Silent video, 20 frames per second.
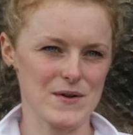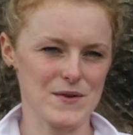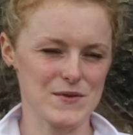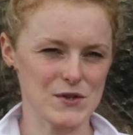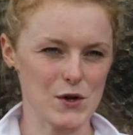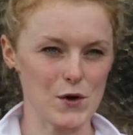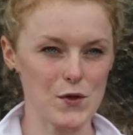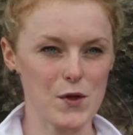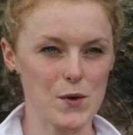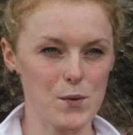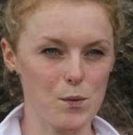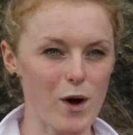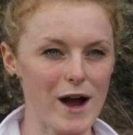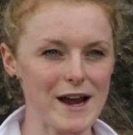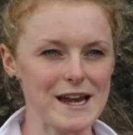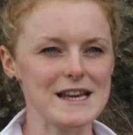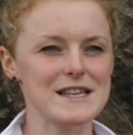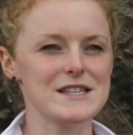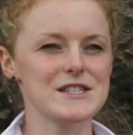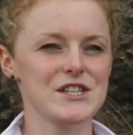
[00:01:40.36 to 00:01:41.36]
sort of what
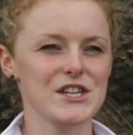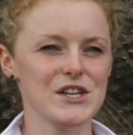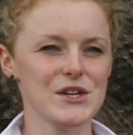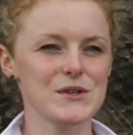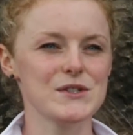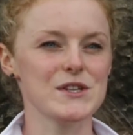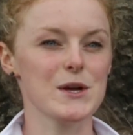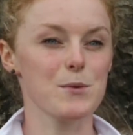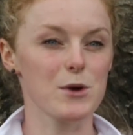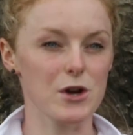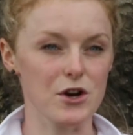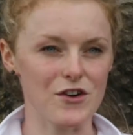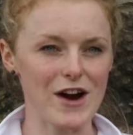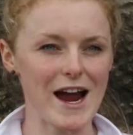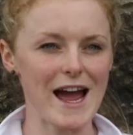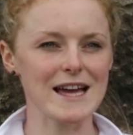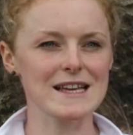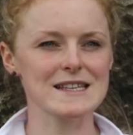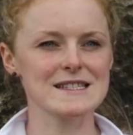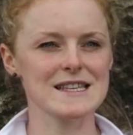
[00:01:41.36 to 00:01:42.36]
I need to do to
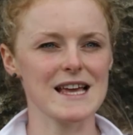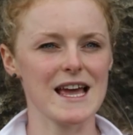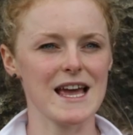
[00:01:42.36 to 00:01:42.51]
progress,